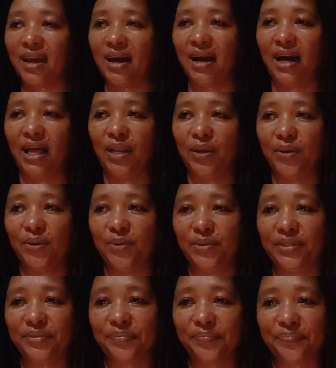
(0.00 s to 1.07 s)

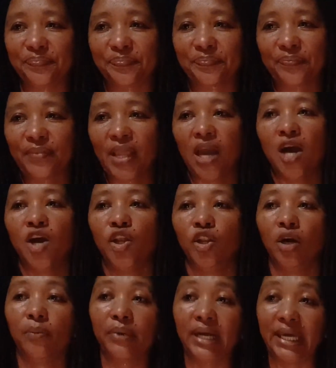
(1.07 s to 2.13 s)
alone.
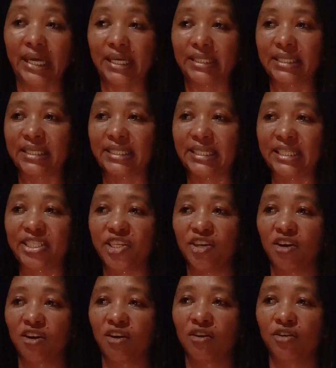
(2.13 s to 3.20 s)
Number 8, city
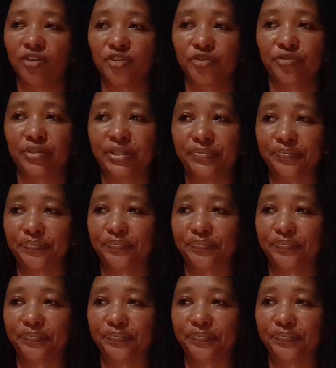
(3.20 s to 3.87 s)
or country.